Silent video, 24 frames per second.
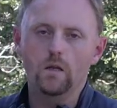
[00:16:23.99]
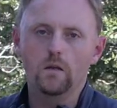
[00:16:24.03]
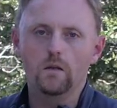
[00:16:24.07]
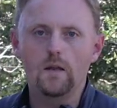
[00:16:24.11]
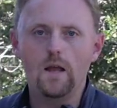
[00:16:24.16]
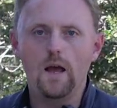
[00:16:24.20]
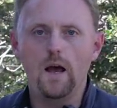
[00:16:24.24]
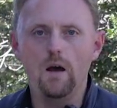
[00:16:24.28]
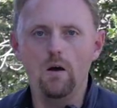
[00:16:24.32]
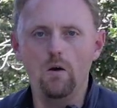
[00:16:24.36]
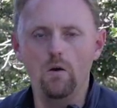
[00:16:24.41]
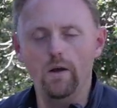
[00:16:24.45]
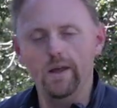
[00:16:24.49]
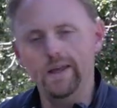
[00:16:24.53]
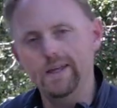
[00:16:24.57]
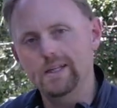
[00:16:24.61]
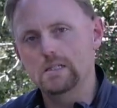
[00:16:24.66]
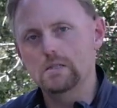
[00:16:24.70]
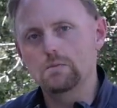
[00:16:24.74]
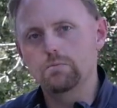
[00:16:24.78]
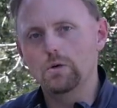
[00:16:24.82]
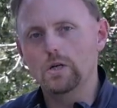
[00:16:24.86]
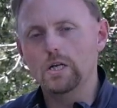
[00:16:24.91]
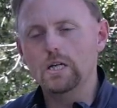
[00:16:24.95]
Now,
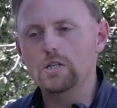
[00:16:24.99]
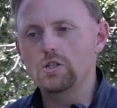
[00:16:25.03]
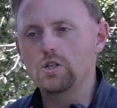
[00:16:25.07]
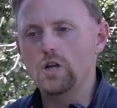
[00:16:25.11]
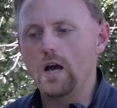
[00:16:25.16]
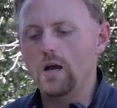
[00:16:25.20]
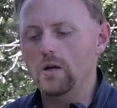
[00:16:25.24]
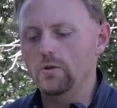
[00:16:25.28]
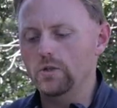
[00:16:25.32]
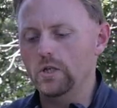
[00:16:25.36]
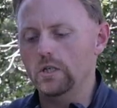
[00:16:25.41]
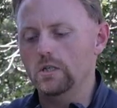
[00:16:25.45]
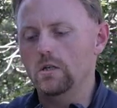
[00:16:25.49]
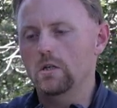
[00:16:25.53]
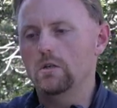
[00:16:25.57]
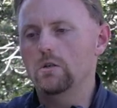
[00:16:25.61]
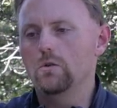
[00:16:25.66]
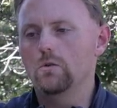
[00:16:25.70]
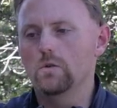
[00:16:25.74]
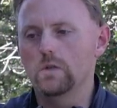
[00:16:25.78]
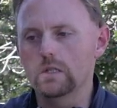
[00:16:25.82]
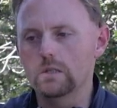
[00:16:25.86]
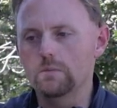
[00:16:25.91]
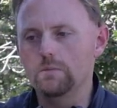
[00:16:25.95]
it's pretty challenging to
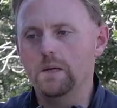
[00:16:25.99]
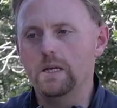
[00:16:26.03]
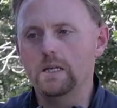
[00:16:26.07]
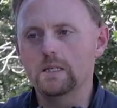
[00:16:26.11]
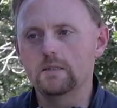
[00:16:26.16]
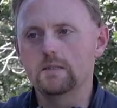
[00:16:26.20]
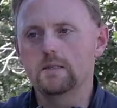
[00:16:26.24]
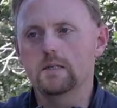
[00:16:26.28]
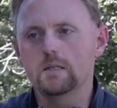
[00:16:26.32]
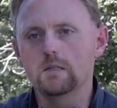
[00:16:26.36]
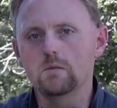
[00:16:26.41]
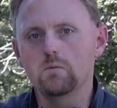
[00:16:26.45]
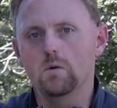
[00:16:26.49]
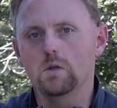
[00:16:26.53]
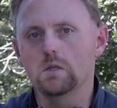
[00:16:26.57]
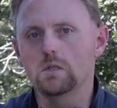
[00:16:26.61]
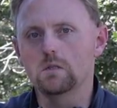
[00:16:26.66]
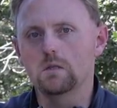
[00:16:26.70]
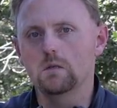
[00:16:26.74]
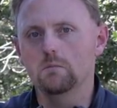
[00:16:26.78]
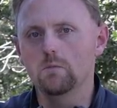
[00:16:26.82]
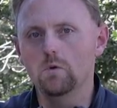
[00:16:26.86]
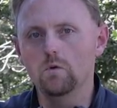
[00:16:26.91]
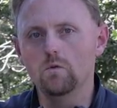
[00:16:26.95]
do this because this
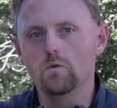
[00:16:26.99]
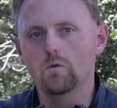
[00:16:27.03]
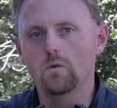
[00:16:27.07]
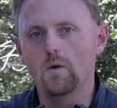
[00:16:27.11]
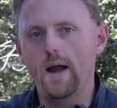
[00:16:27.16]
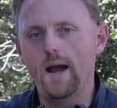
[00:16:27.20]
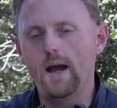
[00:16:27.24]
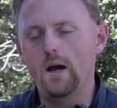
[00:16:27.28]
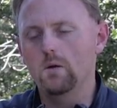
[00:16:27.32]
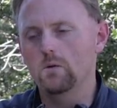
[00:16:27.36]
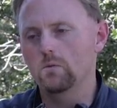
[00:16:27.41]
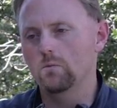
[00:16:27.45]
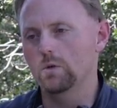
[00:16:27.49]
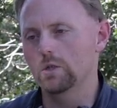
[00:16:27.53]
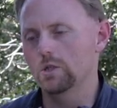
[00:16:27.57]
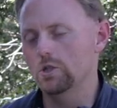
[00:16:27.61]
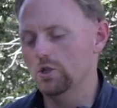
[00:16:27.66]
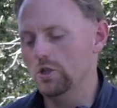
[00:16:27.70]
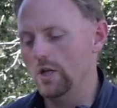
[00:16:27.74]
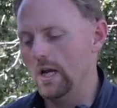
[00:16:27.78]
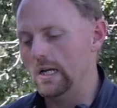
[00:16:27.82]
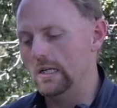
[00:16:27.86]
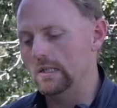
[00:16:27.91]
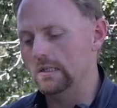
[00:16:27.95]
wants to move around, which
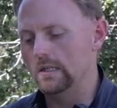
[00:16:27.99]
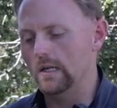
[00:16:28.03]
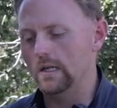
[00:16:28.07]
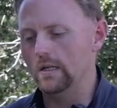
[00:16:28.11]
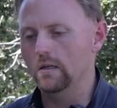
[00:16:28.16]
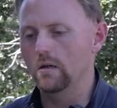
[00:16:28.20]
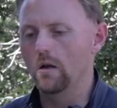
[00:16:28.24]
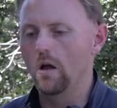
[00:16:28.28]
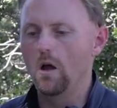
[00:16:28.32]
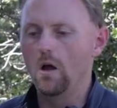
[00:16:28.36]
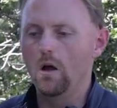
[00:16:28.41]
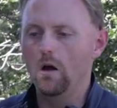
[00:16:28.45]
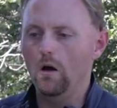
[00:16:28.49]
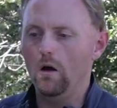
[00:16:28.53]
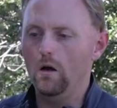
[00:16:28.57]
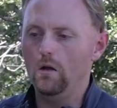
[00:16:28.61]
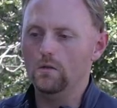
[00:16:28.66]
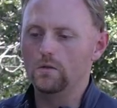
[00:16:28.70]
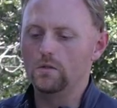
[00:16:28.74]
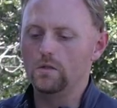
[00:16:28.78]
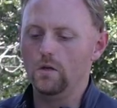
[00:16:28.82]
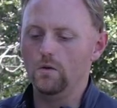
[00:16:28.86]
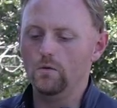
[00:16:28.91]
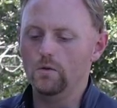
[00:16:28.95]
shakes it.
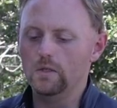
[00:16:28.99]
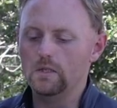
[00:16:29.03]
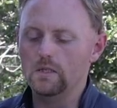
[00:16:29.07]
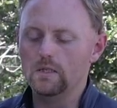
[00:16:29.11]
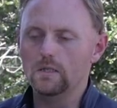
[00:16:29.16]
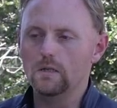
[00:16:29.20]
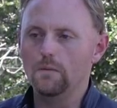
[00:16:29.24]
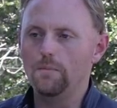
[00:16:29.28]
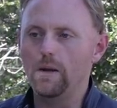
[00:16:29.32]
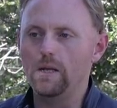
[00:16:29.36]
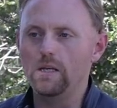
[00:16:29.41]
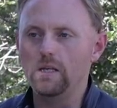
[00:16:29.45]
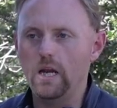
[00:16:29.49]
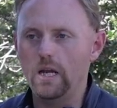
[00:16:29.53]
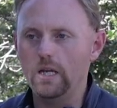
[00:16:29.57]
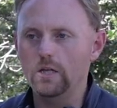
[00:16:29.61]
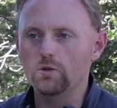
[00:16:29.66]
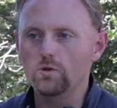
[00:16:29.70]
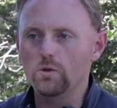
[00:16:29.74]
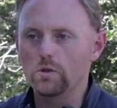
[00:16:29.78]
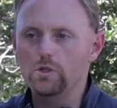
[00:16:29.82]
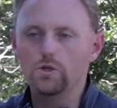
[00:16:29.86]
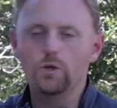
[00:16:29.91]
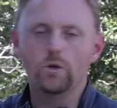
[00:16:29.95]
Also, this is a bit
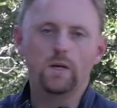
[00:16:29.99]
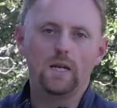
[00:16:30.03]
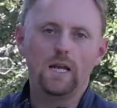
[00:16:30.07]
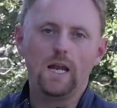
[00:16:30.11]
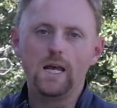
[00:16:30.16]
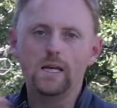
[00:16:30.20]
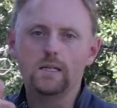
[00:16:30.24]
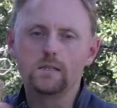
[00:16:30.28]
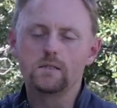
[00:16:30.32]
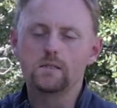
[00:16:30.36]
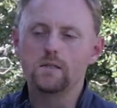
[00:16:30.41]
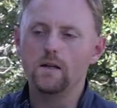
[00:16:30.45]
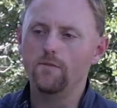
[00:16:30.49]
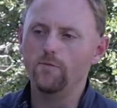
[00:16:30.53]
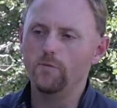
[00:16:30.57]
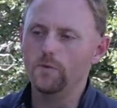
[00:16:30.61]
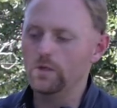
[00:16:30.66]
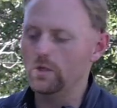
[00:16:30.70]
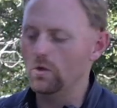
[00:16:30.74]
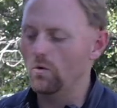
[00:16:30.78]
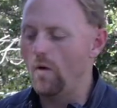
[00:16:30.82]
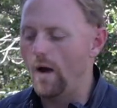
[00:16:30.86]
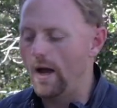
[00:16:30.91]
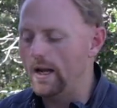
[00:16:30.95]
dangerous. You could hit stuff
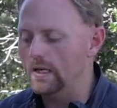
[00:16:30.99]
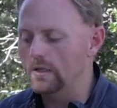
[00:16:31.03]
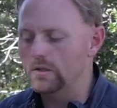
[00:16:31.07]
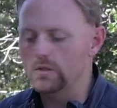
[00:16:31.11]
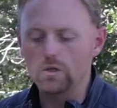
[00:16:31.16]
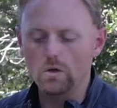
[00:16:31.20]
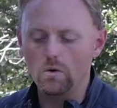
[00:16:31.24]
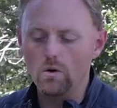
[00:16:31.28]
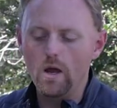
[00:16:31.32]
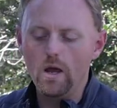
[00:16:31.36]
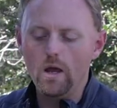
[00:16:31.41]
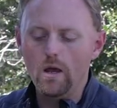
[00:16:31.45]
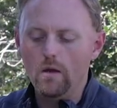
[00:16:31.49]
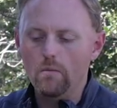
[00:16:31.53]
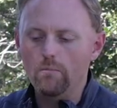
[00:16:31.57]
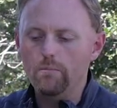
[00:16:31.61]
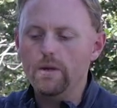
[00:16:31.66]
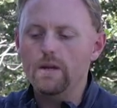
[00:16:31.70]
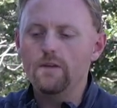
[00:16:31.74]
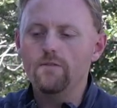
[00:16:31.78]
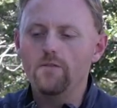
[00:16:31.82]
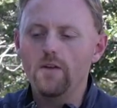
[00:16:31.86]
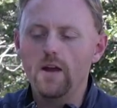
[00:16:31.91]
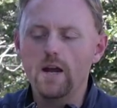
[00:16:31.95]
when you're riding, so
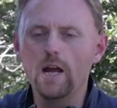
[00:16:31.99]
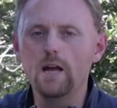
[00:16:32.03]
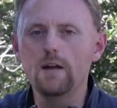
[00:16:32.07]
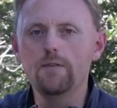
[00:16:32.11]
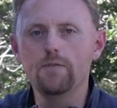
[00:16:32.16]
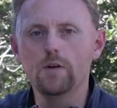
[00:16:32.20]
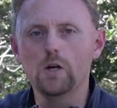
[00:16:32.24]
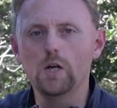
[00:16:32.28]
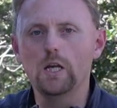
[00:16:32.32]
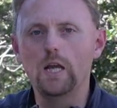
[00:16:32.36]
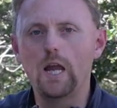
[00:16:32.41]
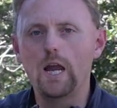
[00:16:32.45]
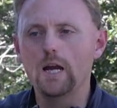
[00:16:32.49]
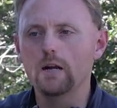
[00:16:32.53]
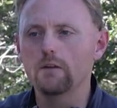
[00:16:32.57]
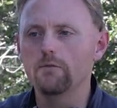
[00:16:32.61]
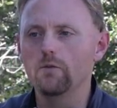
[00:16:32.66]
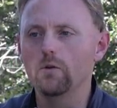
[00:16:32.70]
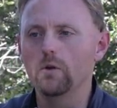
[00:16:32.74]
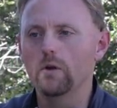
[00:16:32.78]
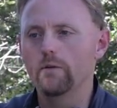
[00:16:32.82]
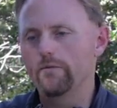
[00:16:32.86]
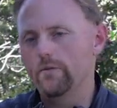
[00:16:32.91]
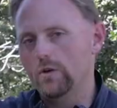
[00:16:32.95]
be very, very
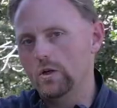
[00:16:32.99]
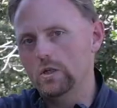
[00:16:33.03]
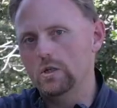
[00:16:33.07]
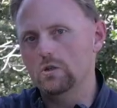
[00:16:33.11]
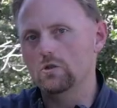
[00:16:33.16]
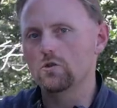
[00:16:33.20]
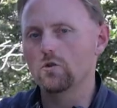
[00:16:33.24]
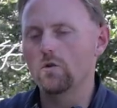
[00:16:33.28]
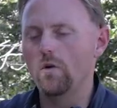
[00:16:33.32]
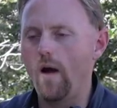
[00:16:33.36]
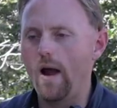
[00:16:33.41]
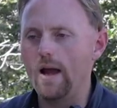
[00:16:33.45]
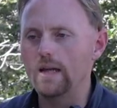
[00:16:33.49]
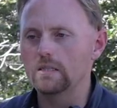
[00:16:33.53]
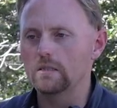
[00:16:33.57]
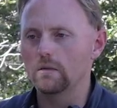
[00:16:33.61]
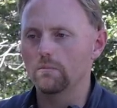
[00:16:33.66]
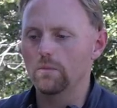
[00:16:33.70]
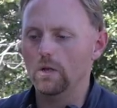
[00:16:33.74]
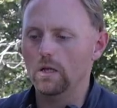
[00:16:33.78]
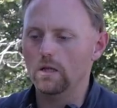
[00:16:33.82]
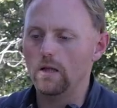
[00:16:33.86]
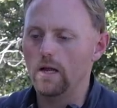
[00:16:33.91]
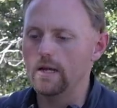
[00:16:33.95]
careful if you're going to try
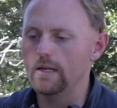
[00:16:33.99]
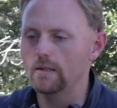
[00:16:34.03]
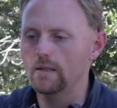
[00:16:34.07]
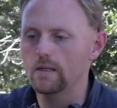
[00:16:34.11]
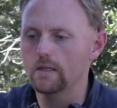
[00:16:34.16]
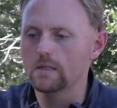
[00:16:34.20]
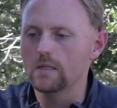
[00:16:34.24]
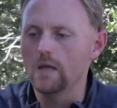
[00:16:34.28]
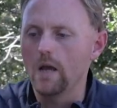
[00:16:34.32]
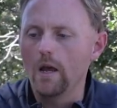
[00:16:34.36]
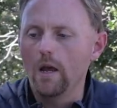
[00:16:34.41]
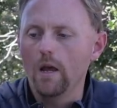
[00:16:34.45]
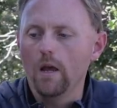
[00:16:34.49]
something like this.